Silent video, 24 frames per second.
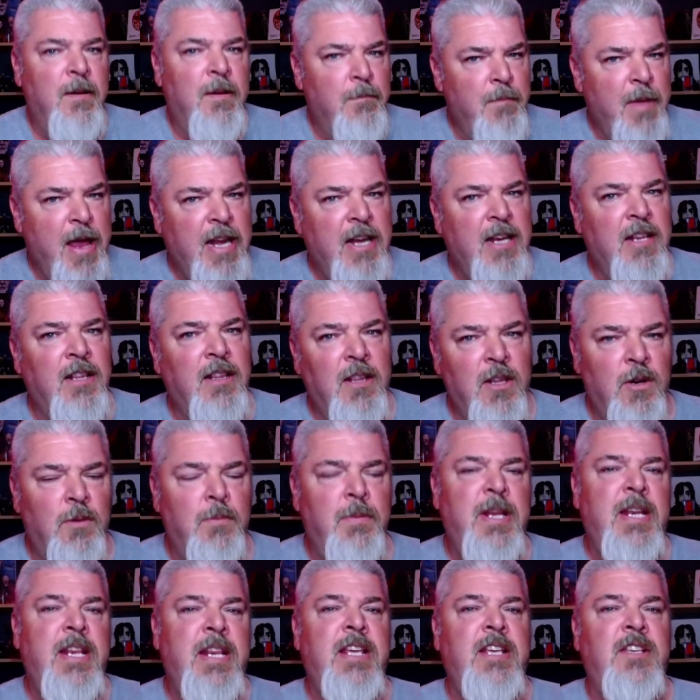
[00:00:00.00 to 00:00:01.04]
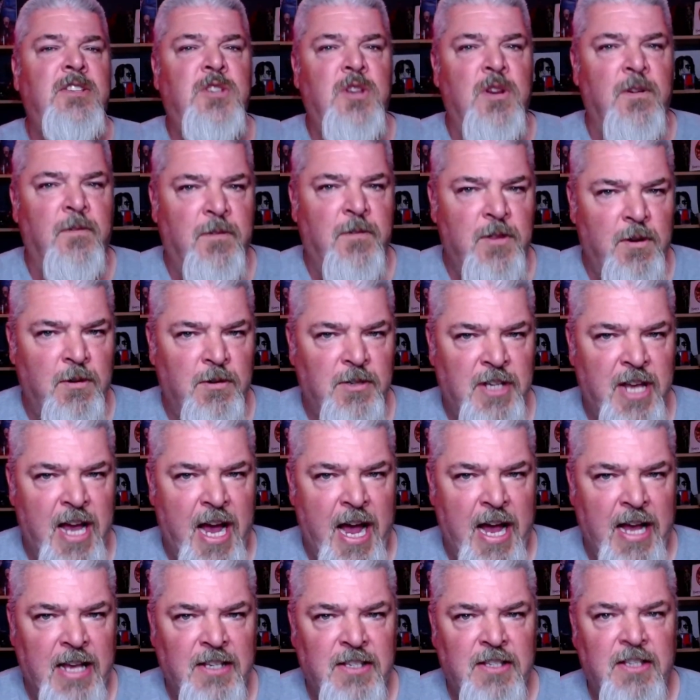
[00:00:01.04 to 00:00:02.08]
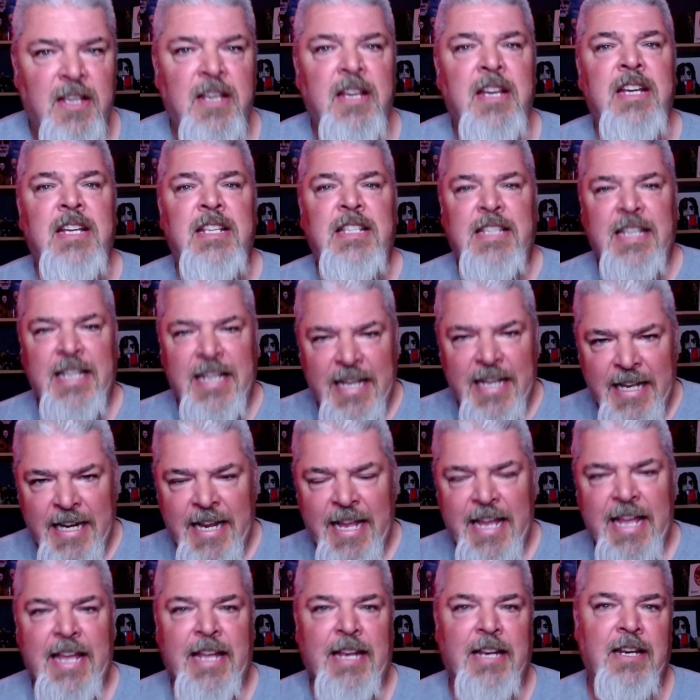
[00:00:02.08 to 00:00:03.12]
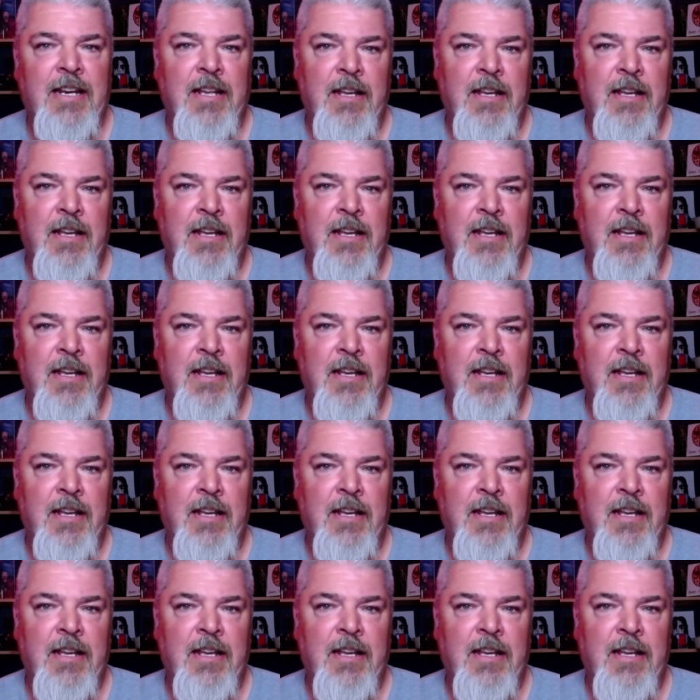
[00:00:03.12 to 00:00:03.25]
Made it a little bit easier for those guys to get in,